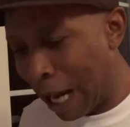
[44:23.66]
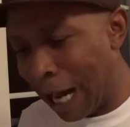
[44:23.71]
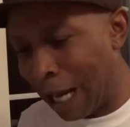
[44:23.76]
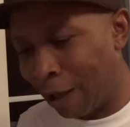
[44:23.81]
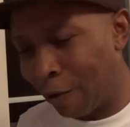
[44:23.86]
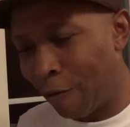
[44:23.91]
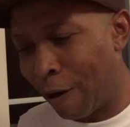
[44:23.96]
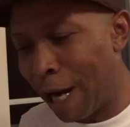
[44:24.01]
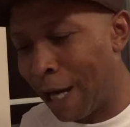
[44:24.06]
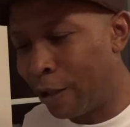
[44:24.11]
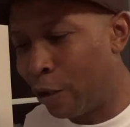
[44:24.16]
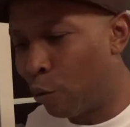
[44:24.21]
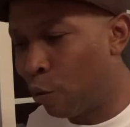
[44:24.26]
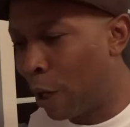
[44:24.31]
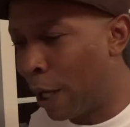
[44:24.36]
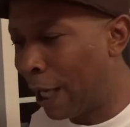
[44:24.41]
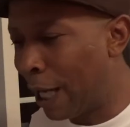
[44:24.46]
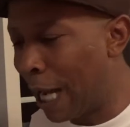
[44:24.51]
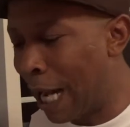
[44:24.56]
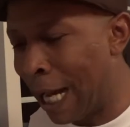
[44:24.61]
I
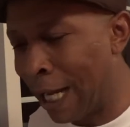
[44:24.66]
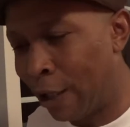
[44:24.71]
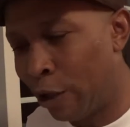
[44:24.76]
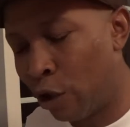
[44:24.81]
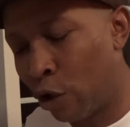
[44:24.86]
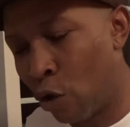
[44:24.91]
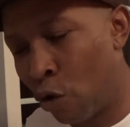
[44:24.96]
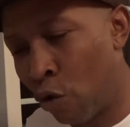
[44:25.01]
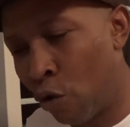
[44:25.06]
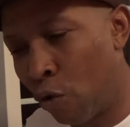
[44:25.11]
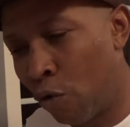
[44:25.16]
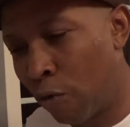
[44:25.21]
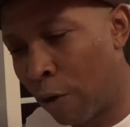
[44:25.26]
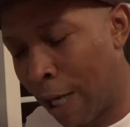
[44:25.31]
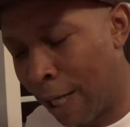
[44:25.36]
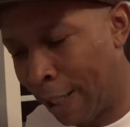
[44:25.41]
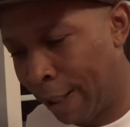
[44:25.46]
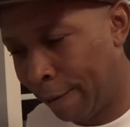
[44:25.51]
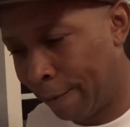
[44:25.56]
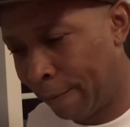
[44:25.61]
graduate high school,
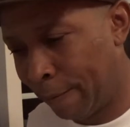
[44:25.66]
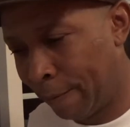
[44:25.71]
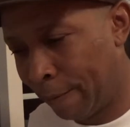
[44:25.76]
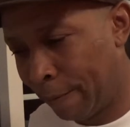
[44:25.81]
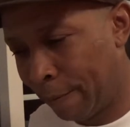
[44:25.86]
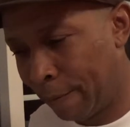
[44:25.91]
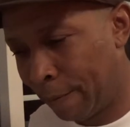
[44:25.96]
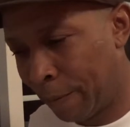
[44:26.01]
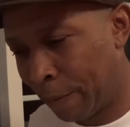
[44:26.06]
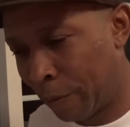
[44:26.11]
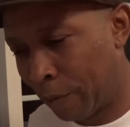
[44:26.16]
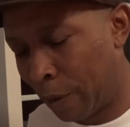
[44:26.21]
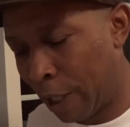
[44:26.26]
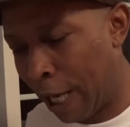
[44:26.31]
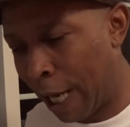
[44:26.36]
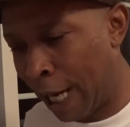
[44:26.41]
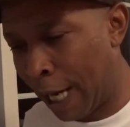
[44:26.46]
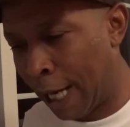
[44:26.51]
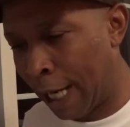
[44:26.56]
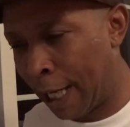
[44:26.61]
right?
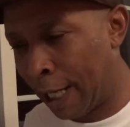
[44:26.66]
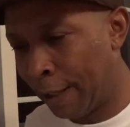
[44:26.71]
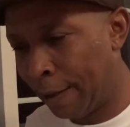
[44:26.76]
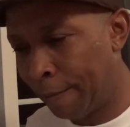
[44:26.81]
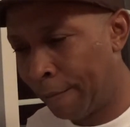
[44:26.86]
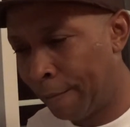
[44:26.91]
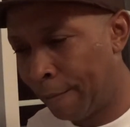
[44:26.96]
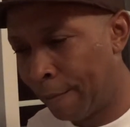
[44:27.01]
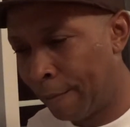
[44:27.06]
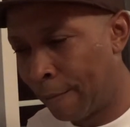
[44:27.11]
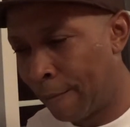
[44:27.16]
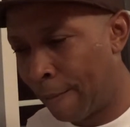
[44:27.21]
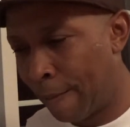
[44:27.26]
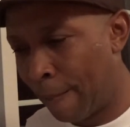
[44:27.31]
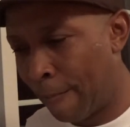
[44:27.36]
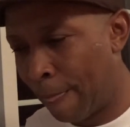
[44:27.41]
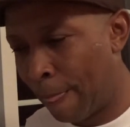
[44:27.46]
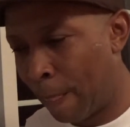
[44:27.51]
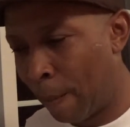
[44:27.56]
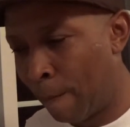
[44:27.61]
And
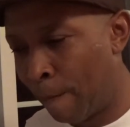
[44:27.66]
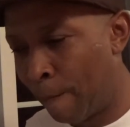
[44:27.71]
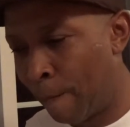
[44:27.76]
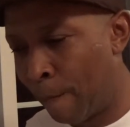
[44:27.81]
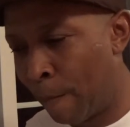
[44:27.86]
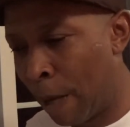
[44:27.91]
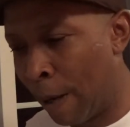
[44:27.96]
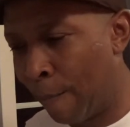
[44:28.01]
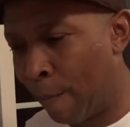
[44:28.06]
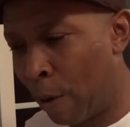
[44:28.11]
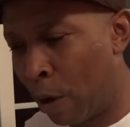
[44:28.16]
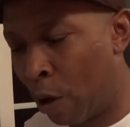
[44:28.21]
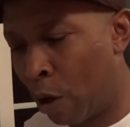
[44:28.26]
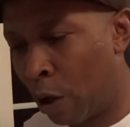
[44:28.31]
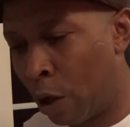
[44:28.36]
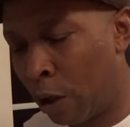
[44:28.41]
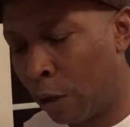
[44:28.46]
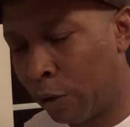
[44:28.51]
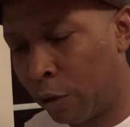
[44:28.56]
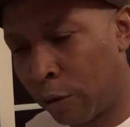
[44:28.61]
my
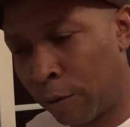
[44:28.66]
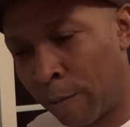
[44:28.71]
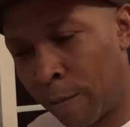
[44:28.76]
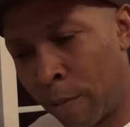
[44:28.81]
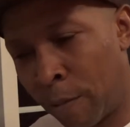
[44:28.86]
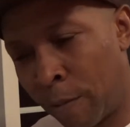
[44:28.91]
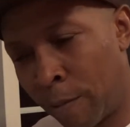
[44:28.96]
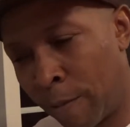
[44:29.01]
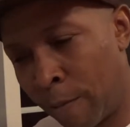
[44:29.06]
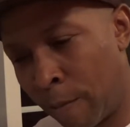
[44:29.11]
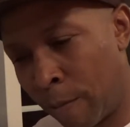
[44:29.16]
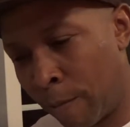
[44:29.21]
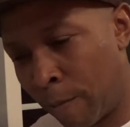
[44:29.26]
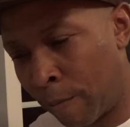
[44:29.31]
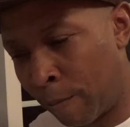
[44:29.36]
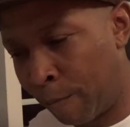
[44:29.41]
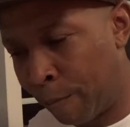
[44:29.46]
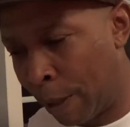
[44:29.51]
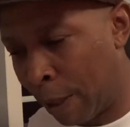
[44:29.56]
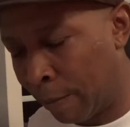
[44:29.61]
mom's
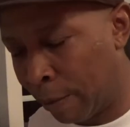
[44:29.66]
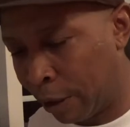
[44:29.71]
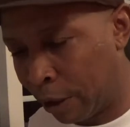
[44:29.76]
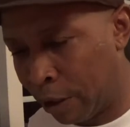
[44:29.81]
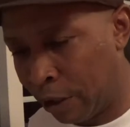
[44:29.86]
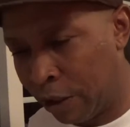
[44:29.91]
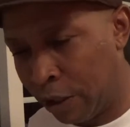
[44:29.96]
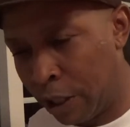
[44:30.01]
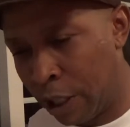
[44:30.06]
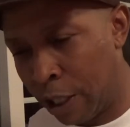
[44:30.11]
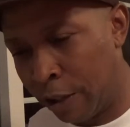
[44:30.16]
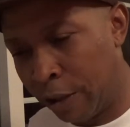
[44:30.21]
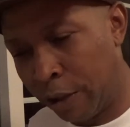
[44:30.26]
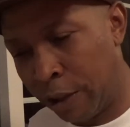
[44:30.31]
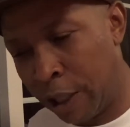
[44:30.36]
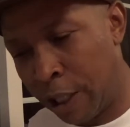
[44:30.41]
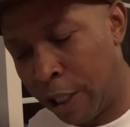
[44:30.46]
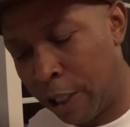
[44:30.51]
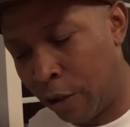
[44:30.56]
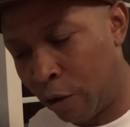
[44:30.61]
public
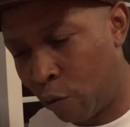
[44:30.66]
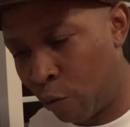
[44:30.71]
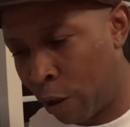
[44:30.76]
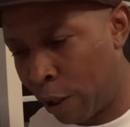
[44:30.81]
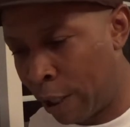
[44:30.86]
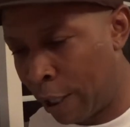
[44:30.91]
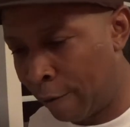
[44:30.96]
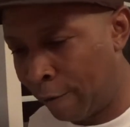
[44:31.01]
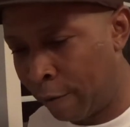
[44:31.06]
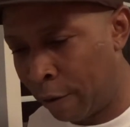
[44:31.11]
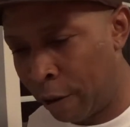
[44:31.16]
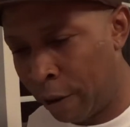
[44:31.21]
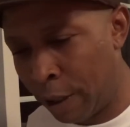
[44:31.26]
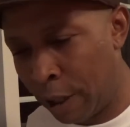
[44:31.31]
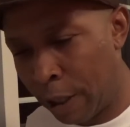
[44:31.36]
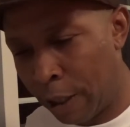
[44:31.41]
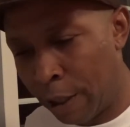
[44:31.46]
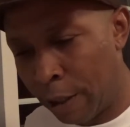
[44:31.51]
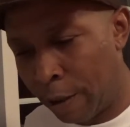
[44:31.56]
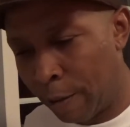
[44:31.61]
assistance, whatever,
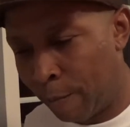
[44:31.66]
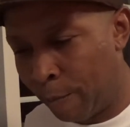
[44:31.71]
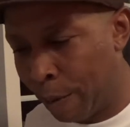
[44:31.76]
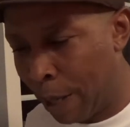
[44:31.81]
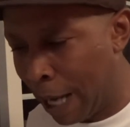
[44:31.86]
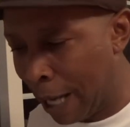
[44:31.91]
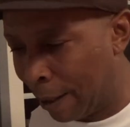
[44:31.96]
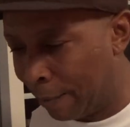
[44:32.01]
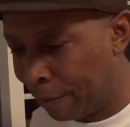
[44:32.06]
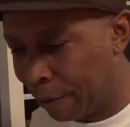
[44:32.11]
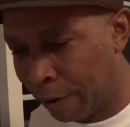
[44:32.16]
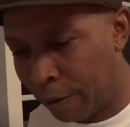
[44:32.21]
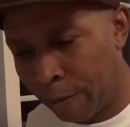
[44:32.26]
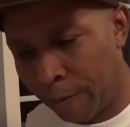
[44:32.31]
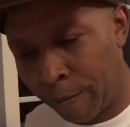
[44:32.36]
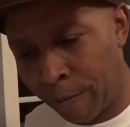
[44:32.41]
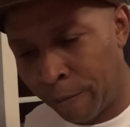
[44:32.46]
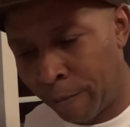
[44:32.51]
pops,